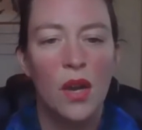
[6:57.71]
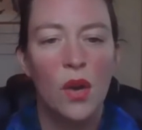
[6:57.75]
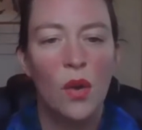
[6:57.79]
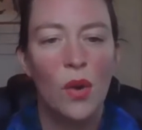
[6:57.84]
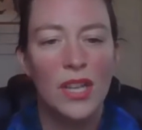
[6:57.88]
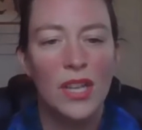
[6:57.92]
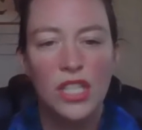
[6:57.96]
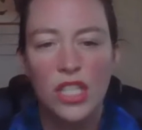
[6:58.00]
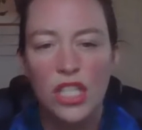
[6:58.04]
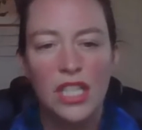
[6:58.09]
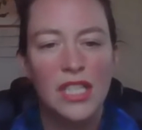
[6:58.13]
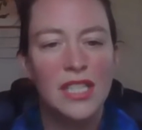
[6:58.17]

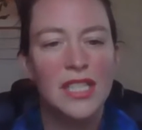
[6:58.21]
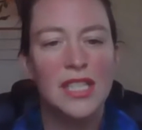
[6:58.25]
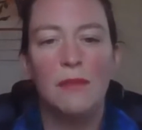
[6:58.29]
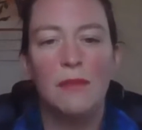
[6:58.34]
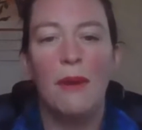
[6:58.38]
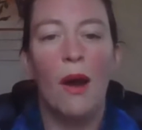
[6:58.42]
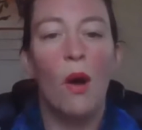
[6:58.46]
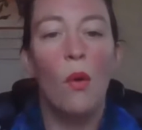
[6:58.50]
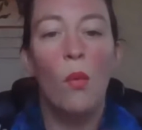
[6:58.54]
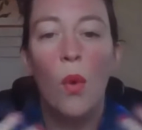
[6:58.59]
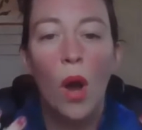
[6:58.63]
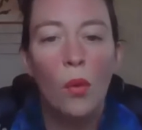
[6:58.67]
questions
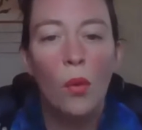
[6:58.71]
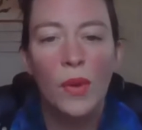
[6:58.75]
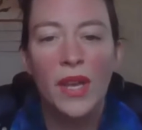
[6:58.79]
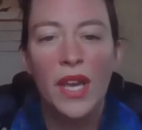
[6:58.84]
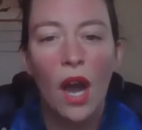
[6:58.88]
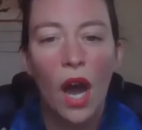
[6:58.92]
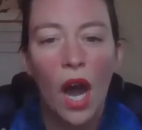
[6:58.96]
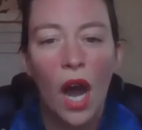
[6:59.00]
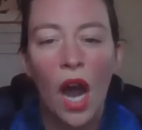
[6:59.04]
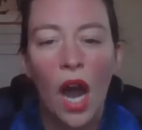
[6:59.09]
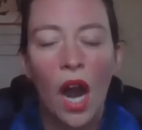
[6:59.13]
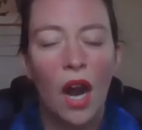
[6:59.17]
about what
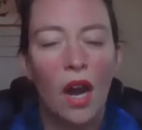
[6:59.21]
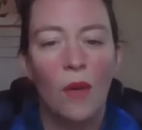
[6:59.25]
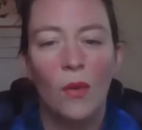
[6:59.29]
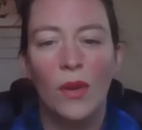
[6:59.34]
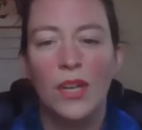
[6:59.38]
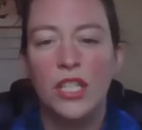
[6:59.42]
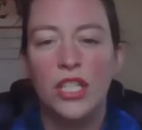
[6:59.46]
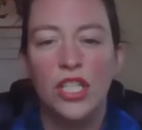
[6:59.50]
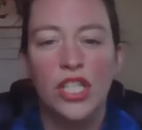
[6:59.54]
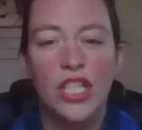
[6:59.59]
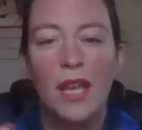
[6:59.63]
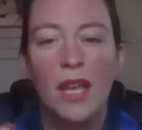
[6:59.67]
we are,
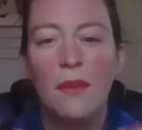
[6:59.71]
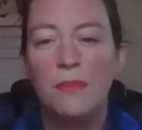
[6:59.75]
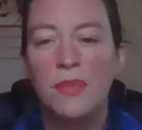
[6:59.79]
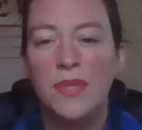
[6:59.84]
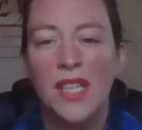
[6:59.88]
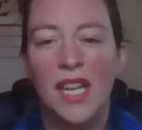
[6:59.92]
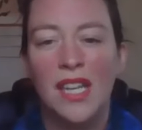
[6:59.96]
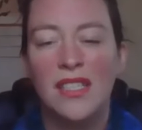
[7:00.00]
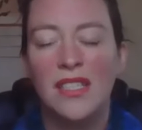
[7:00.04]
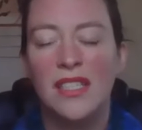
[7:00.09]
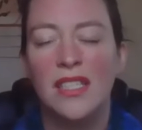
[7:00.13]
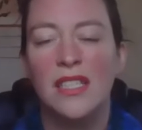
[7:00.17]
what
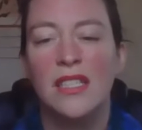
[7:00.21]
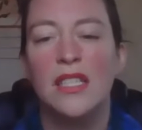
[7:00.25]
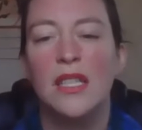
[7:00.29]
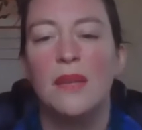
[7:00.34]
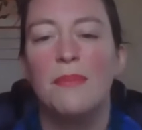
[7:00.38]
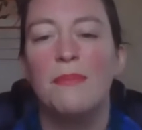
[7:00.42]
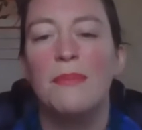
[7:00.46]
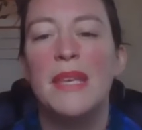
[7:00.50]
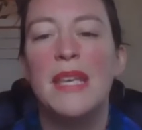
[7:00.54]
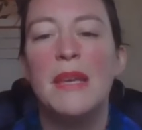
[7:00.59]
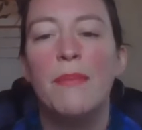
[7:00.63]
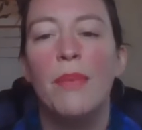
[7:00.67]
shapes us into
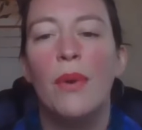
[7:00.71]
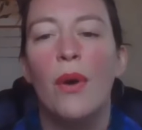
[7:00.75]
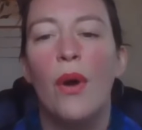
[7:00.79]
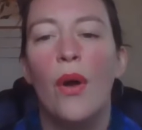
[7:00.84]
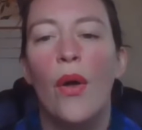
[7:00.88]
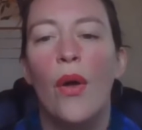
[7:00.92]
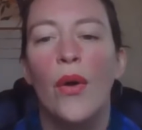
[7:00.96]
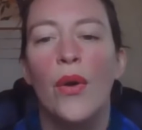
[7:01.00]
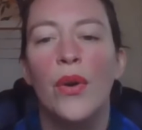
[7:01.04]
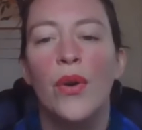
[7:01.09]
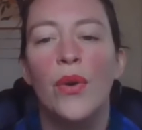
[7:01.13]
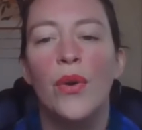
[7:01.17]

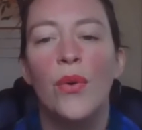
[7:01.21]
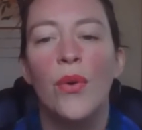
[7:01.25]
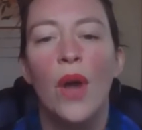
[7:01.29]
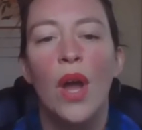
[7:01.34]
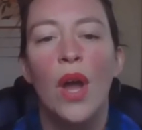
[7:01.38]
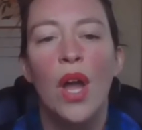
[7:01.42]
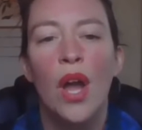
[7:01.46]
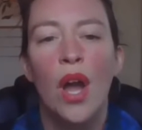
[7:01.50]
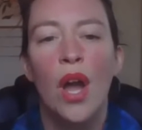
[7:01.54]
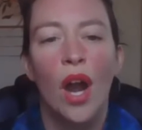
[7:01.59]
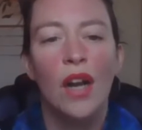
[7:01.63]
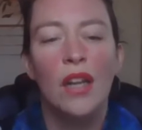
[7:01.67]
people who
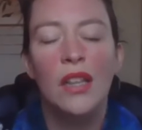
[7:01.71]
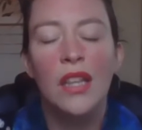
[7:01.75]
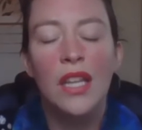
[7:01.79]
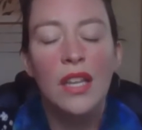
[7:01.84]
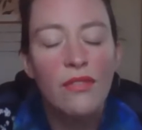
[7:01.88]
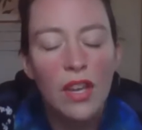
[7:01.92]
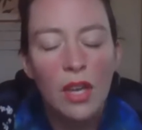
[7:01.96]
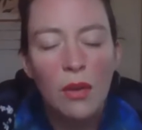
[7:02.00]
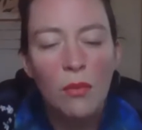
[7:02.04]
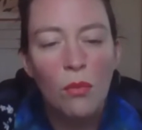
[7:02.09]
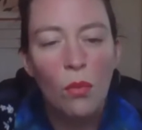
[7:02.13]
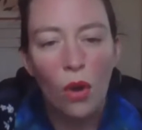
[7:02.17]
are
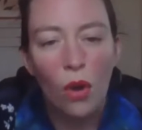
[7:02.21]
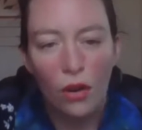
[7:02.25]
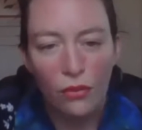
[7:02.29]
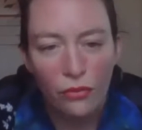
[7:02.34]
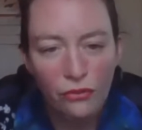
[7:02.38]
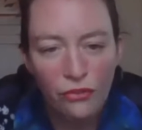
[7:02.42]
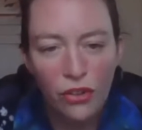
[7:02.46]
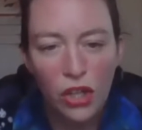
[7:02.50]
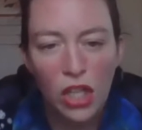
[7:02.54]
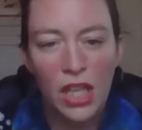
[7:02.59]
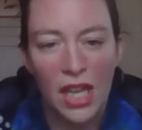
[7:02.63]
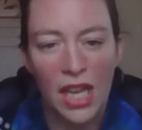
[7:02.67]
living more
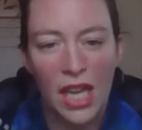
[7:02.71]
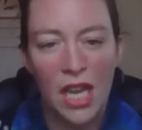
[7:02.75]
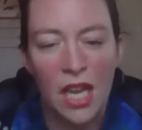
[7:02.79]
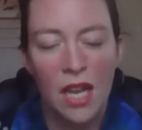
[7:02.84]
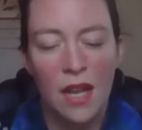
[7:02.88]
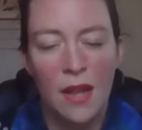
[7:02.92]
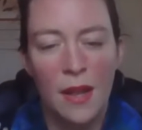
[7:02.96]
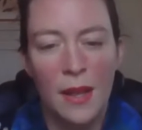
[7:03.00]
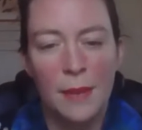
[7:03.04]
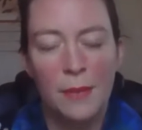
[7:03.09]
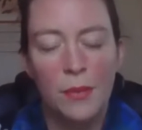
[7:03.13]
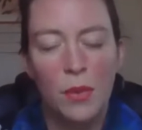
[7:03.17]

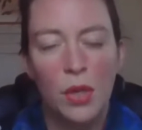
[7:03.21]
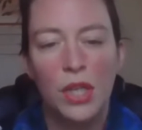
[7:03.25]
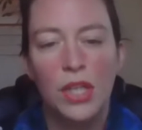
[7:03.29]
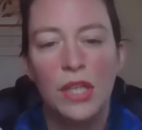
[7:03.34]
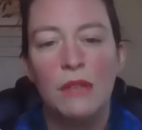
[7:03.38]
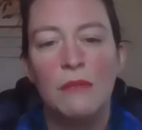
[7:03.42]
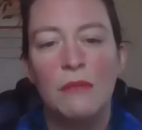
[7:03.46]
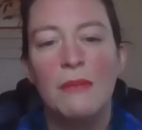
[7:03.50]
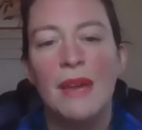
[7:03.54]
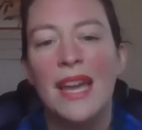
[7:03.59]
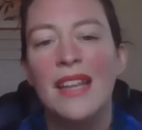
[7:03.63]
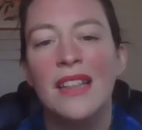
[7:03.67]
fully, more
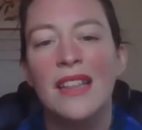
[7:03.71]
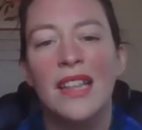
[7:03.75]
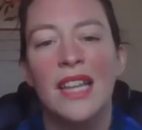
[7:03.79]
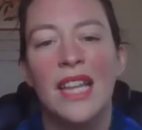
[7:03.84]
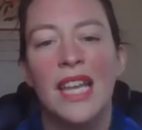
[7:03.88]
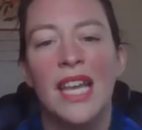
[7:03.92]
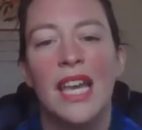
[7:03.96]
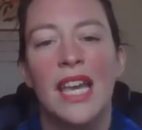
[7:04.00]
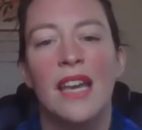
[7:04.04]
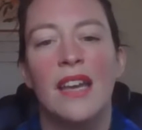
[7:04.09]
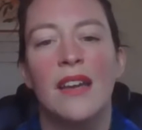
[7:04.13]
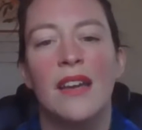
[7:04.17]

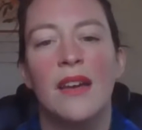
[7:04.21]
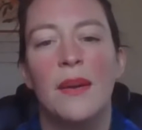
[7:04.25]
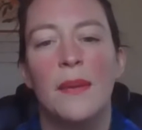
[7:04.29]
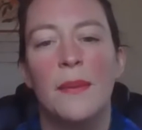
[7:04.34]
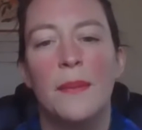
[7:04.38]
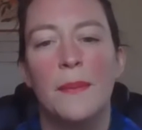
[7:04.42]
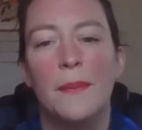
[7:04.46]
humanely